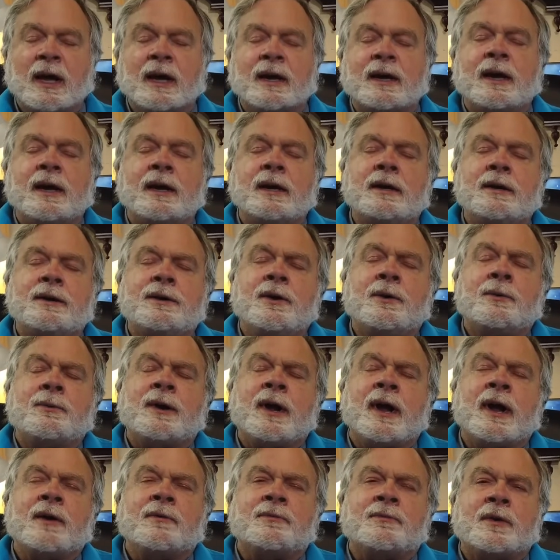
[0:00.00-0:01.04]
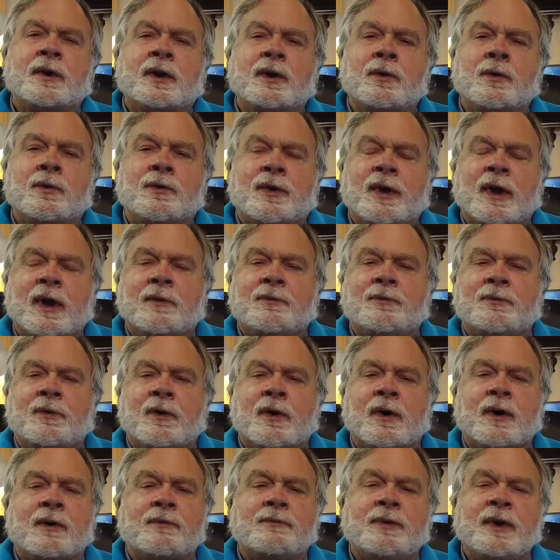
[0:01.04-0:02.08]
Okay, you don't have to go that
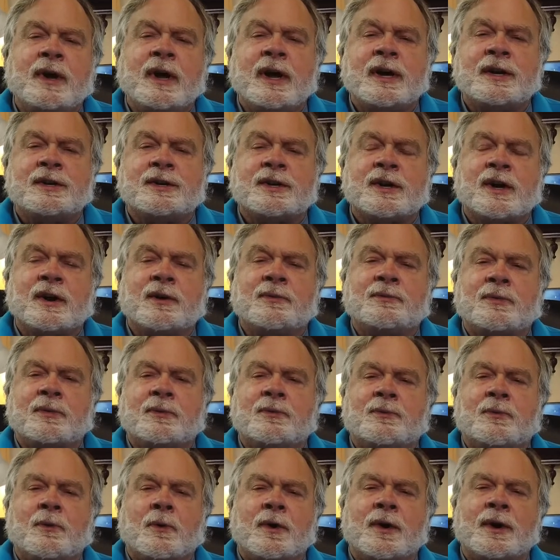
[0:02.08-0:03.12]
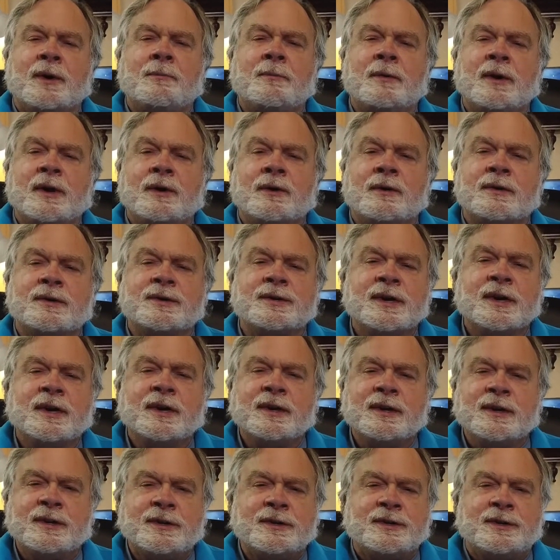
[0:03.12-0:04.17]
far. VHF and 40 meters
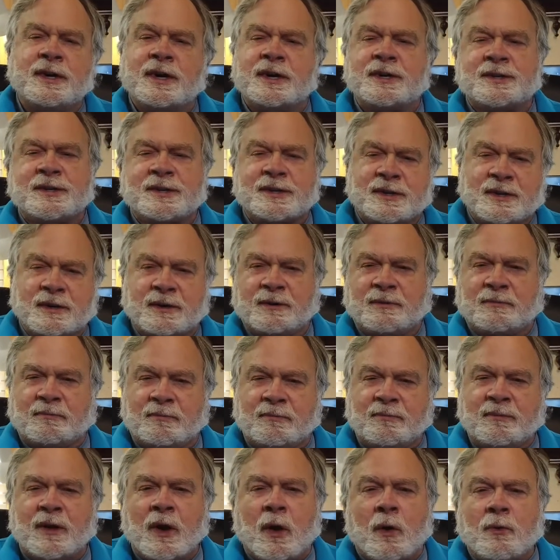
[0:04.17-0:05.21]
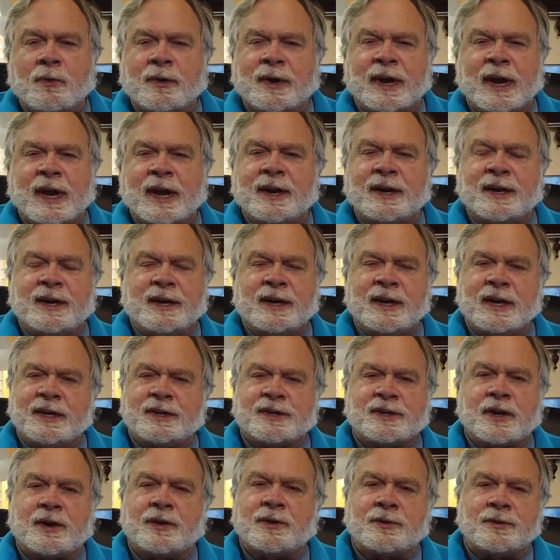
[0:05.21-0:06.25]
just don't get in
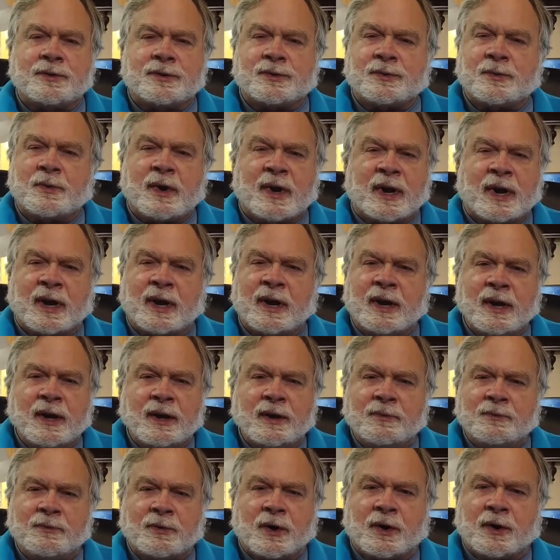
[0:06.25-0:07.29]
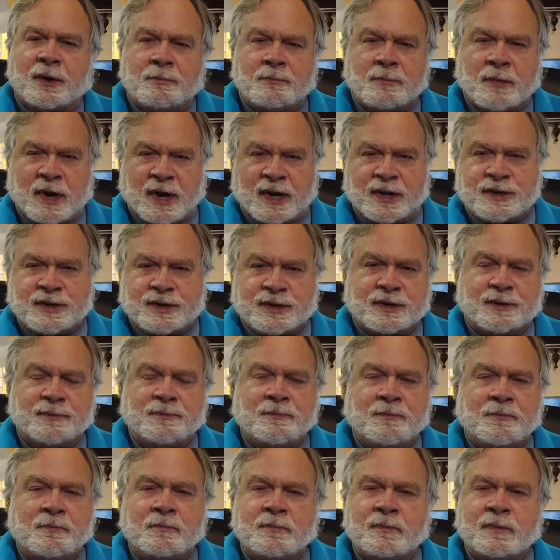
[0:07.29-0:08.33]
each other's way very much.
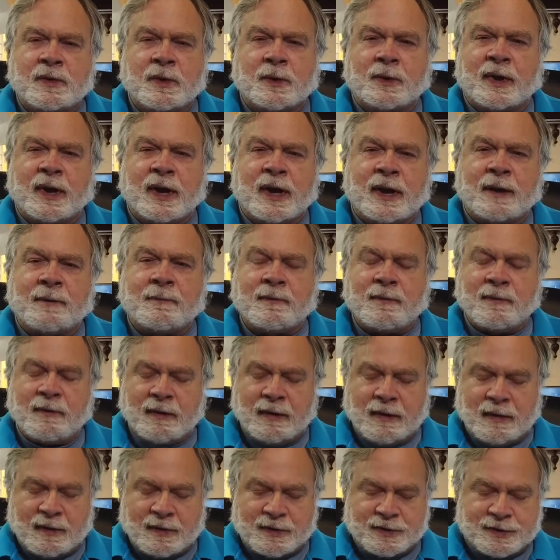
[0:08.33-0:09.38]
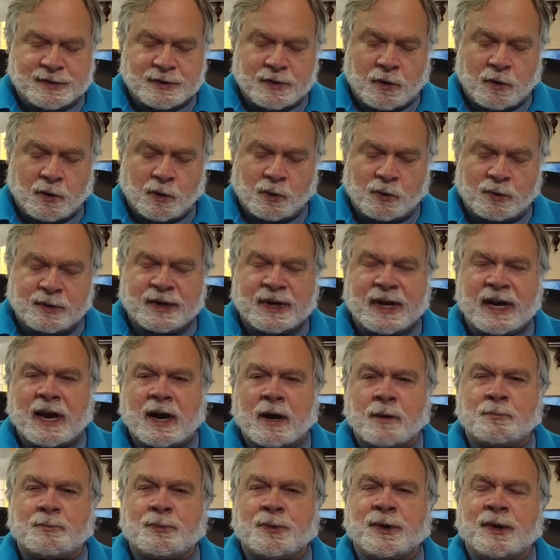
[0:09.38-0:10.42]
Okay, so yeah,
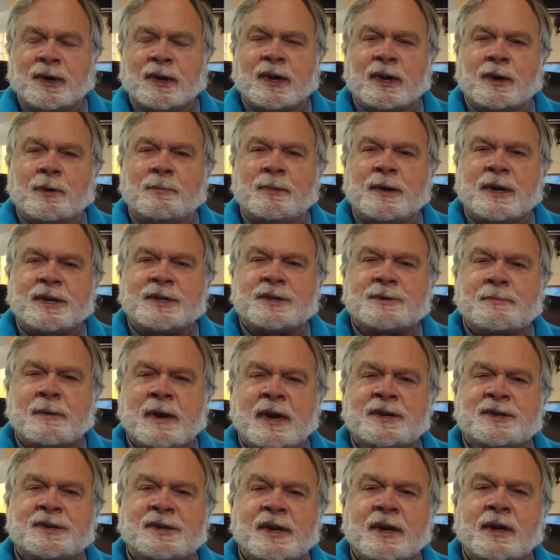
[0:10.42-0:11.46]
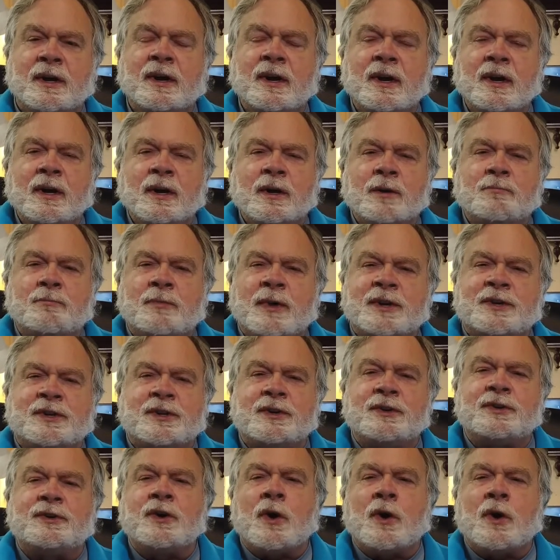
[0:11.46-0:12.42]
I'll put a little bit of spacing, but you